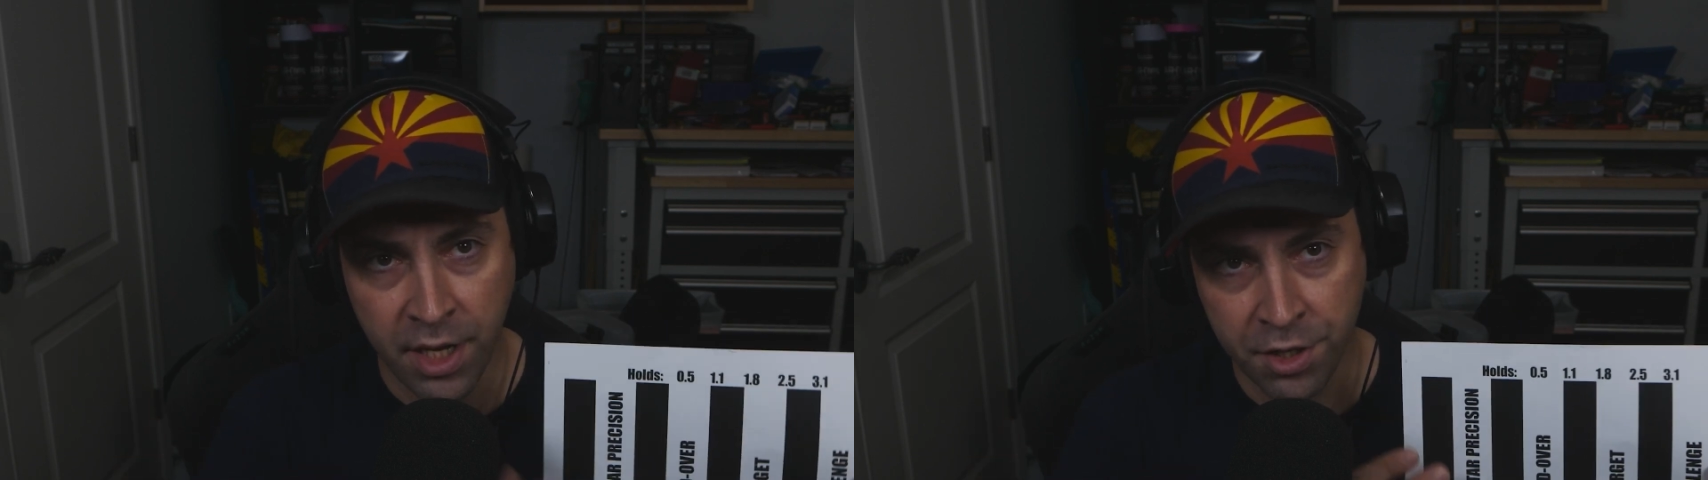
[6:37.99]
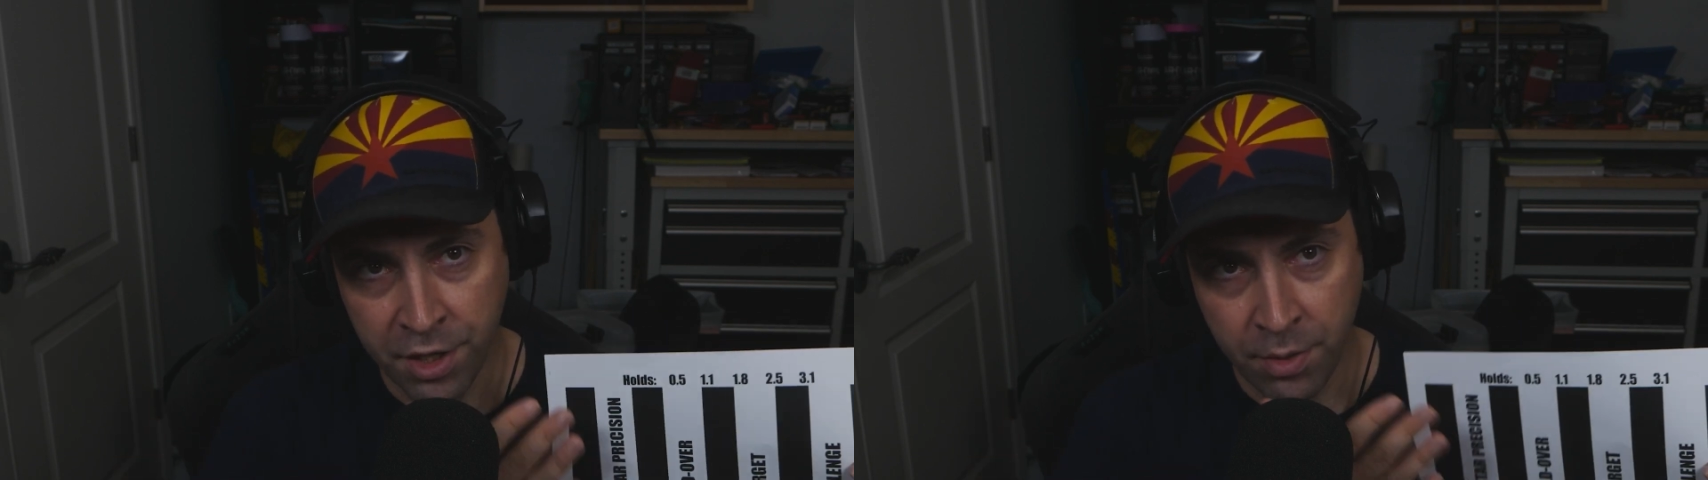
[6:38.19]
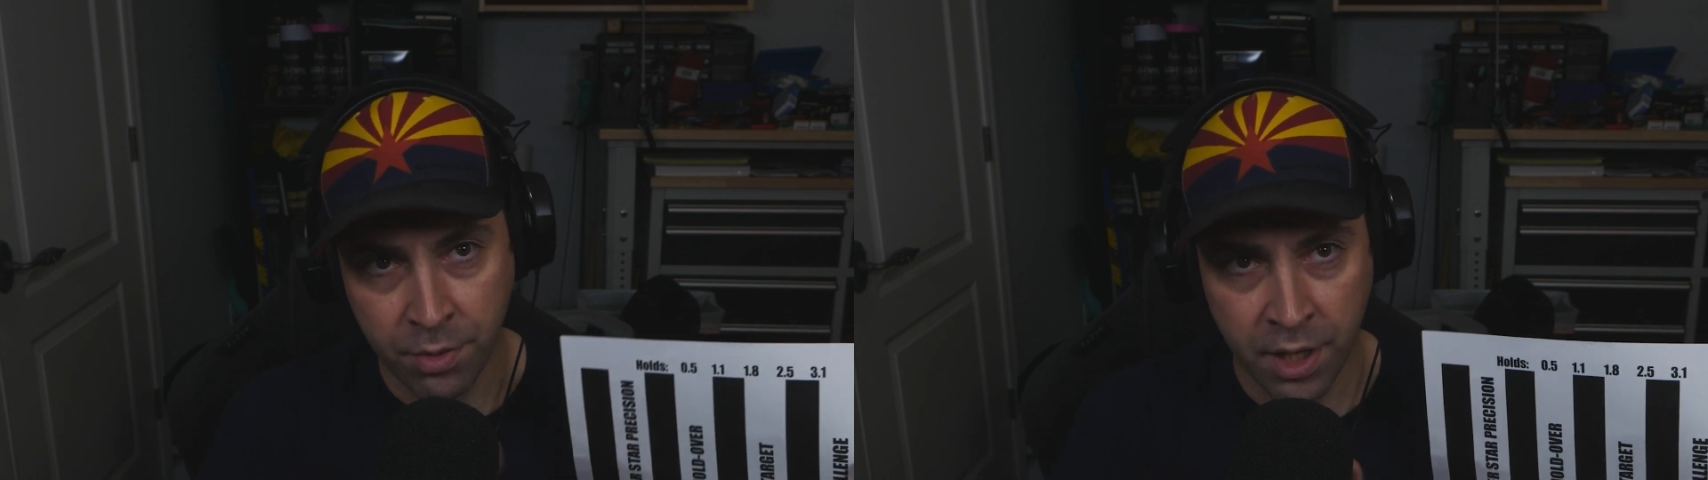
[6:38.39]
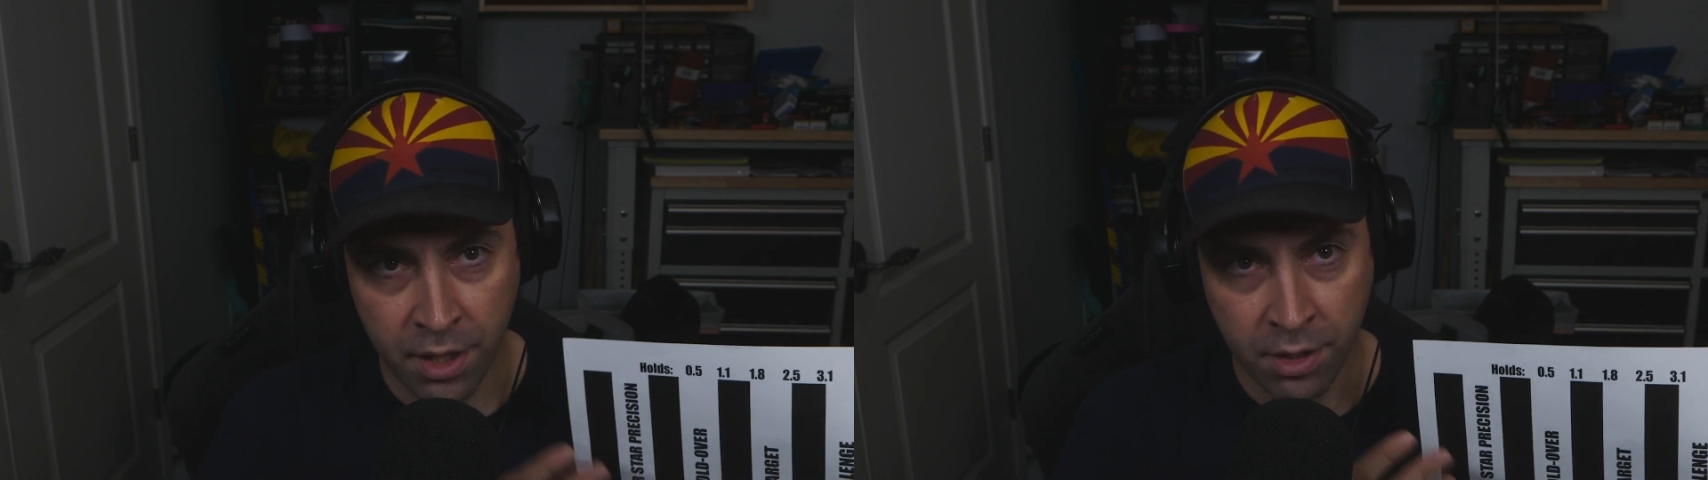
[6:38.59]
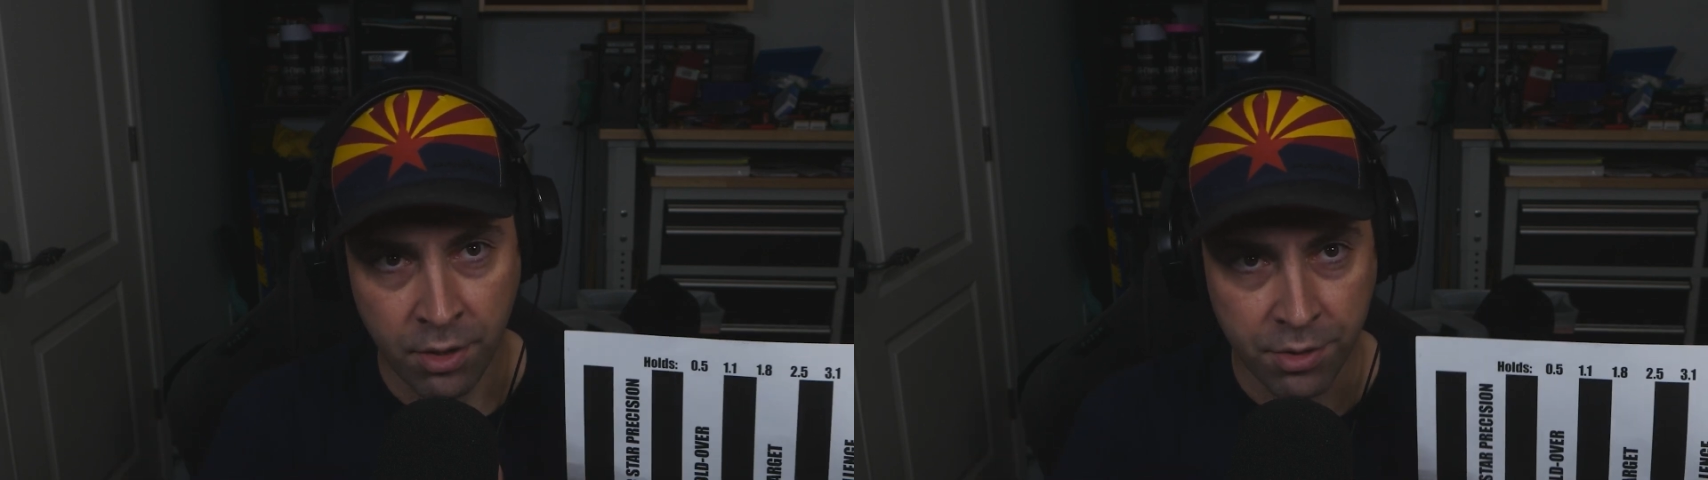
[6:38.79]
Inkjet will get
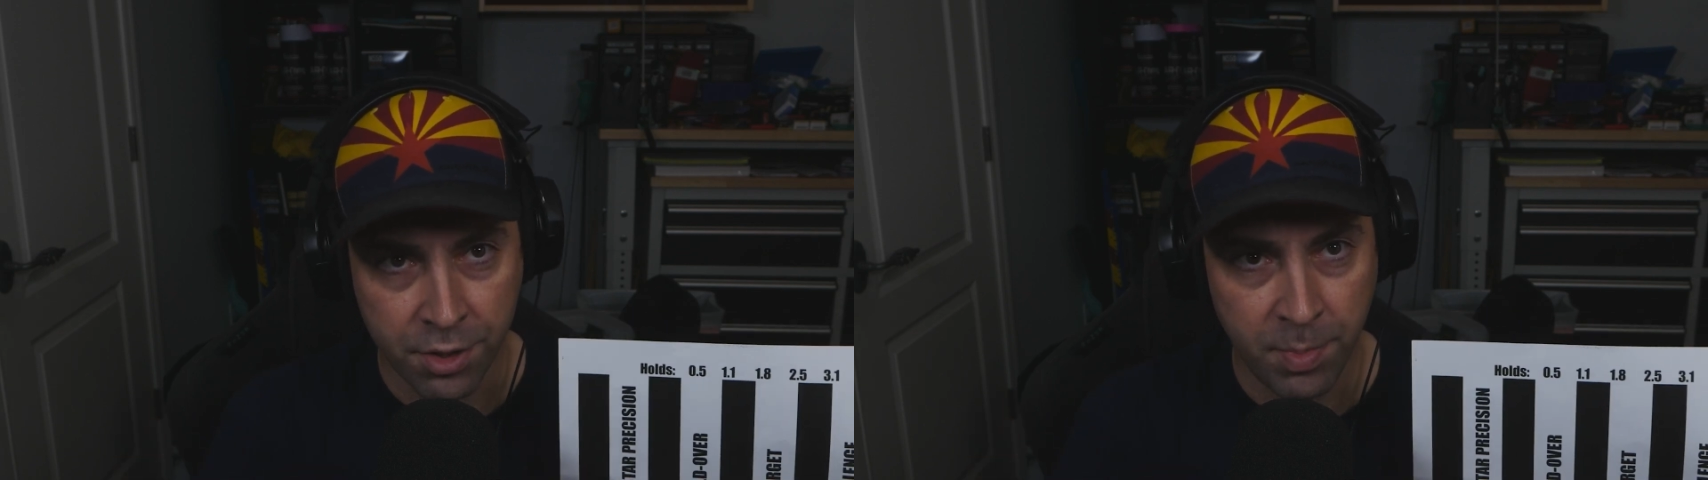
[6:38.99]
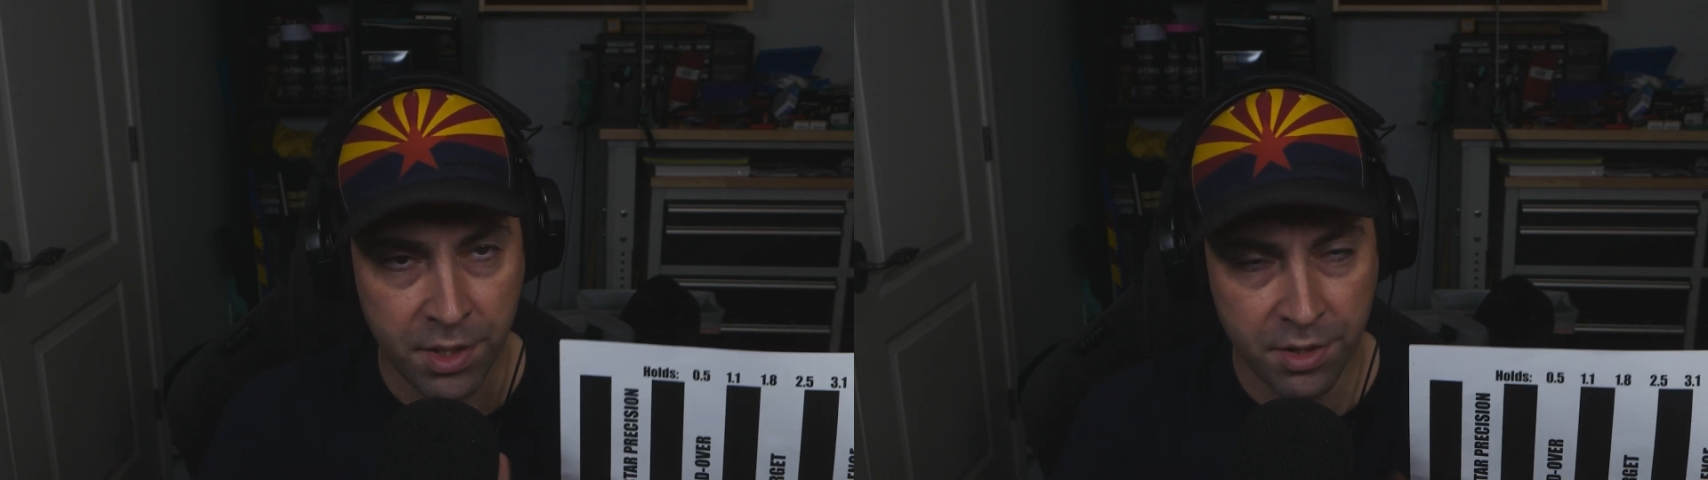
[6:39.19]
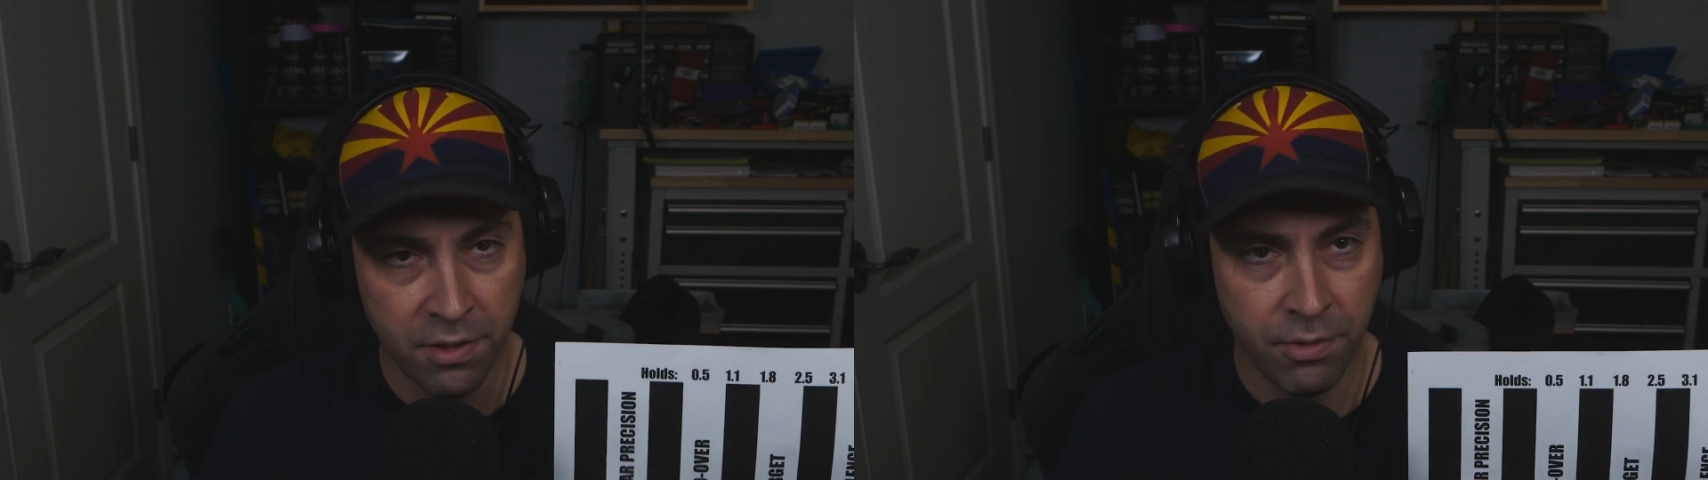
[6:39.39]
a little expensive